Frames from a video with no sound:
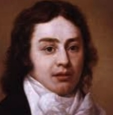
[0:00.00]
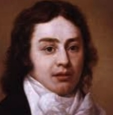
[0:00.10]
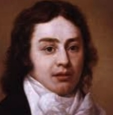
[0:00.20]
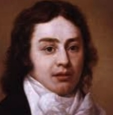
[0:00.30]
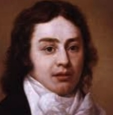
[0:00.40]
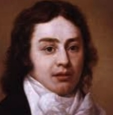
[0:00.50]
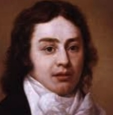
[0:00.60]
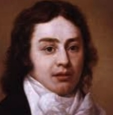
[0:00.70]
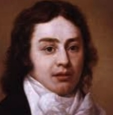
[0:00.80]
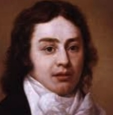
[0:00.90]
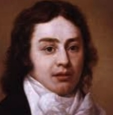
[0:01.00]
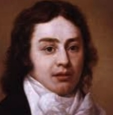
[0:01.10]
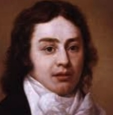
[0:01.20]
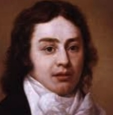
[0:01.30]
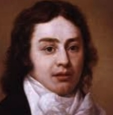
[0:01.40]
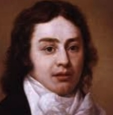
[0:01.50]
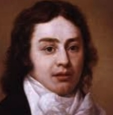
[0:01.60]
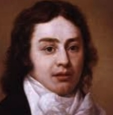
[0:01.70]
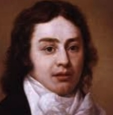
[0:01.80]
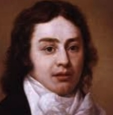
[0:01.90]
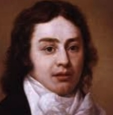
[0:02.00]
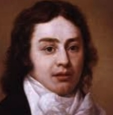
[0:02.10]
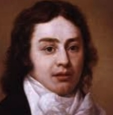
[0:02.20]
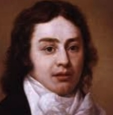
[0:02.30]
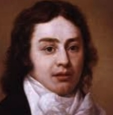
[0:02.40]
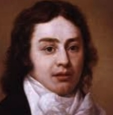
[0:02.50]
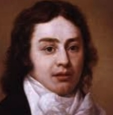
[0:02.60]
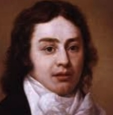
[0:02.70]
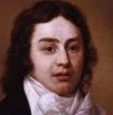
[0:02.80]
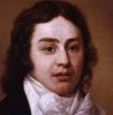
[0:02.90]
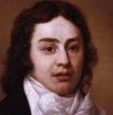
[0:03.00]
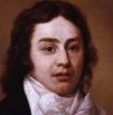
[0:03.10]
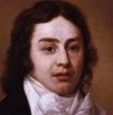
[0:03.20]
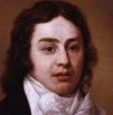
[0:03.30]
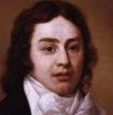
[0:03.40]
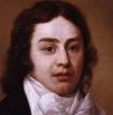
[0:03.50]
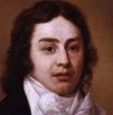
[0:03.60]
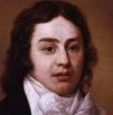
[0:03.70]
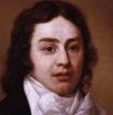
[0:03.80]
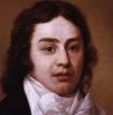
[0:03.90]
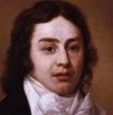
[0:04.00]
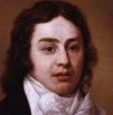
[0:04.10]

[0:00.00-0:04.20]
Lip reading: [no speech]